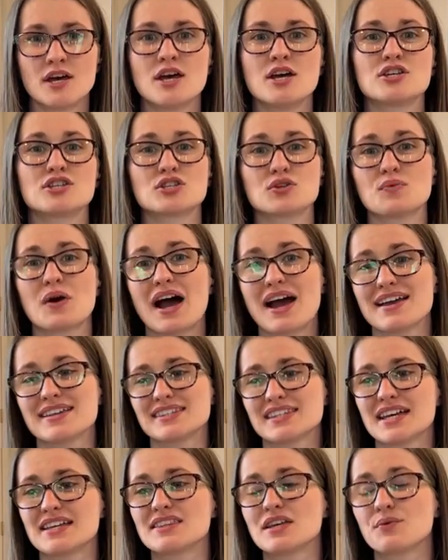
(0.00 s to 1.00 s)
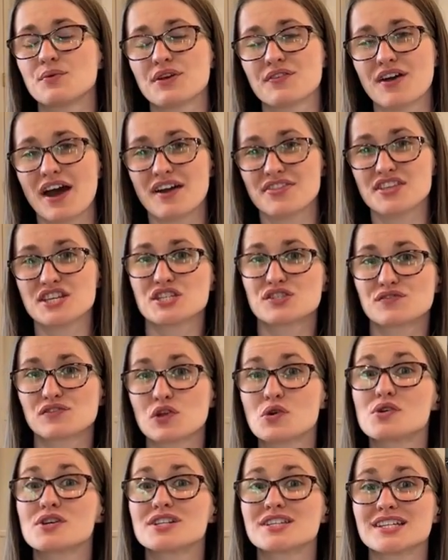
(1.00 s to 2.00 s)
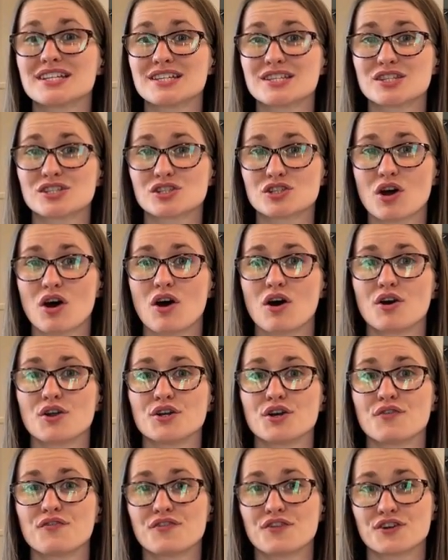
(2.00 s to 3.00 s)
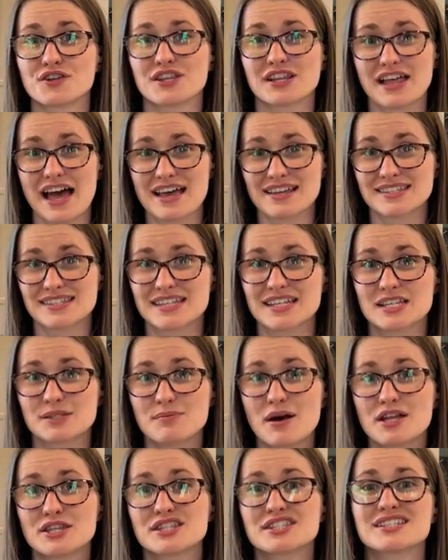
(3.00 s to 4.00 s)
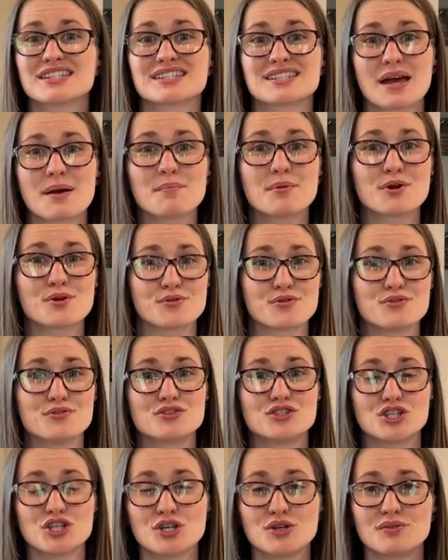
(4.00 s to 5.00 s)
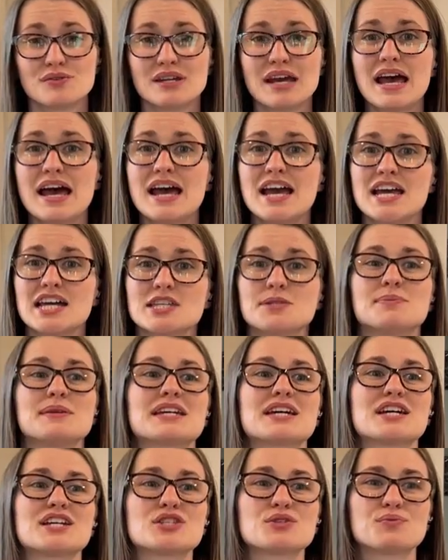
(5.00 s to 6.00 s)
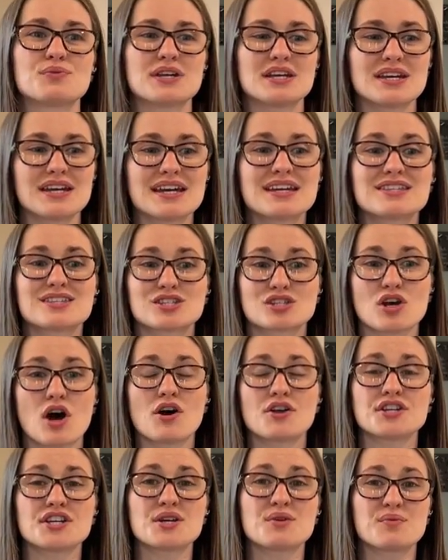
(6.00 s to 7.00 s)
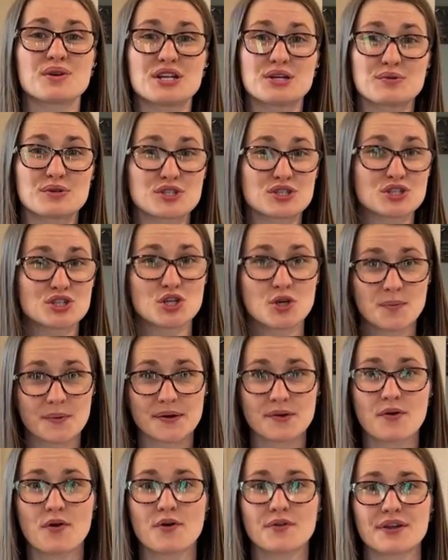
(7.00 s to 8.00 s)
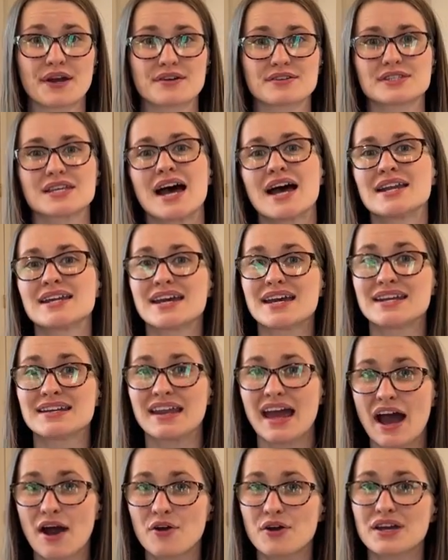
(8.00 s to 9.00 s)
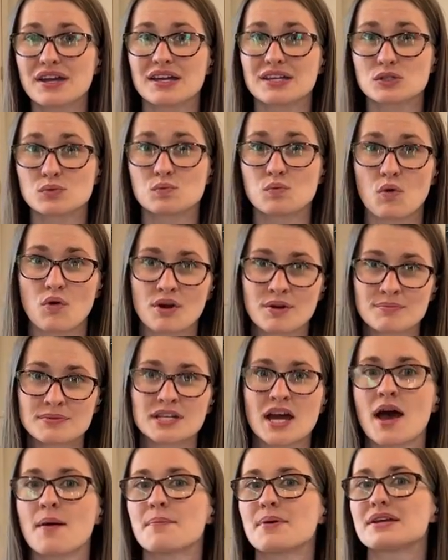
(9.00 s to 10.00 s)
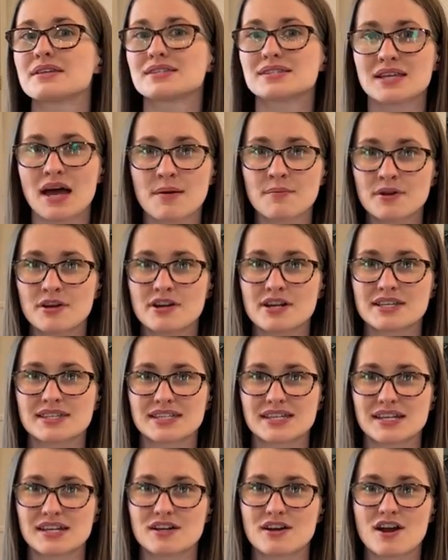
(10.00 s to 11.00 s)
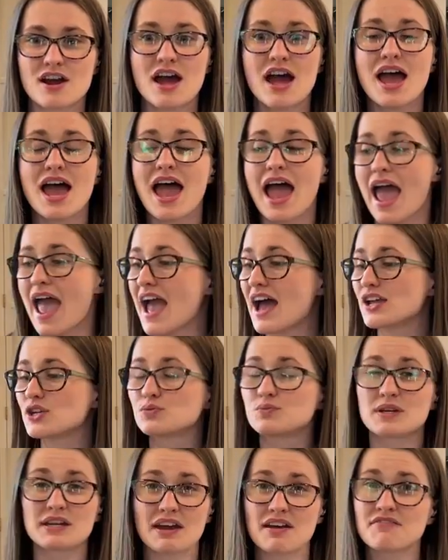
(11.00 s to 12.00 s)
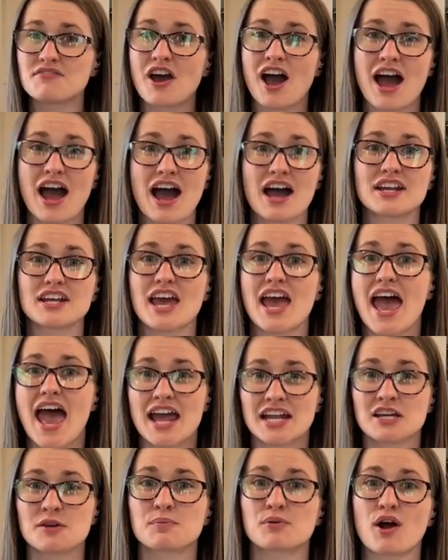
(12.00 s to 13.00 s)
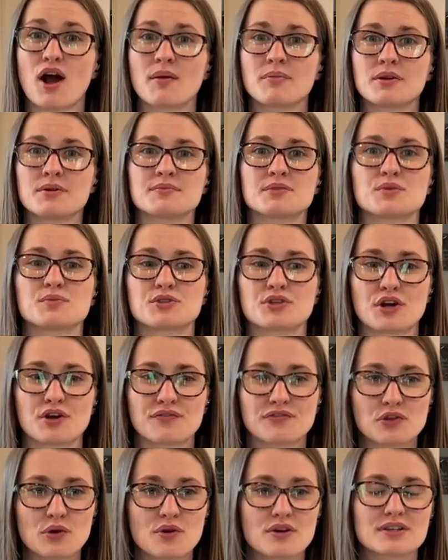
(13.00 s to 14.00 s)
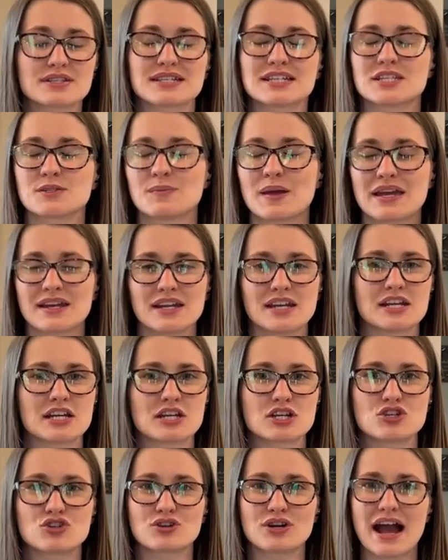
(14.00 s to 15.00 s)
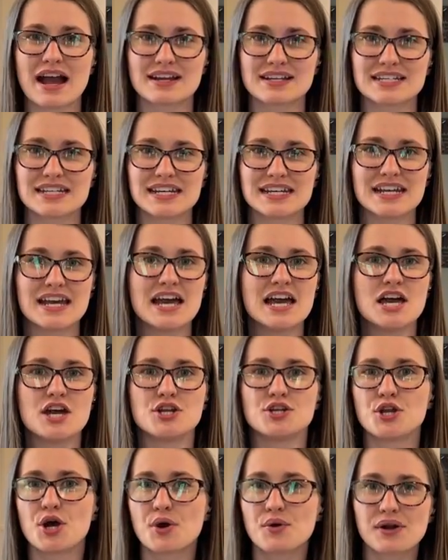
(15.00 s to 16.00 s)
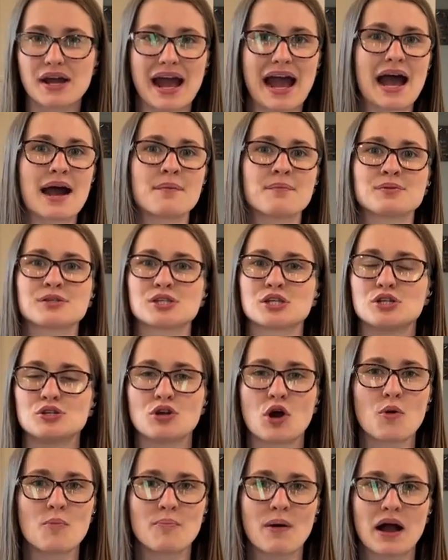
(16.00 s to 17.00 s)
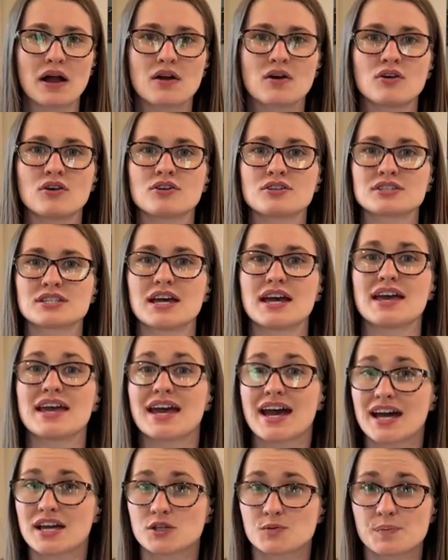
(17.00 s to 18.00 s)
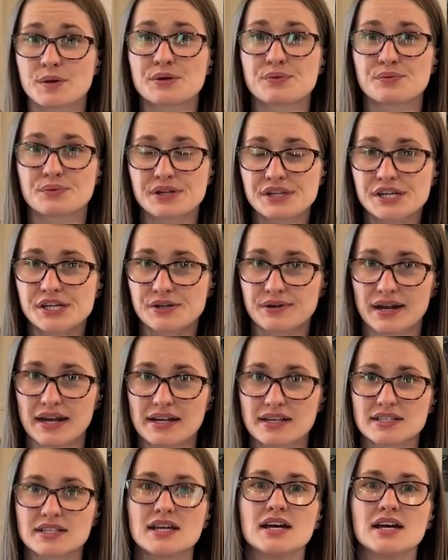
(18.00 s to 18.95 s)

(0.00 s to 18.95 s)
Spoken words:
So why I said that we've had these floors installed for the last 6 months, December through June, is because we installed it when it was super cold outside, and now it has warmed up, summer is here, and we have not had any problems with our floors expanding and contracting, no gaps, no buckles. It has been really great.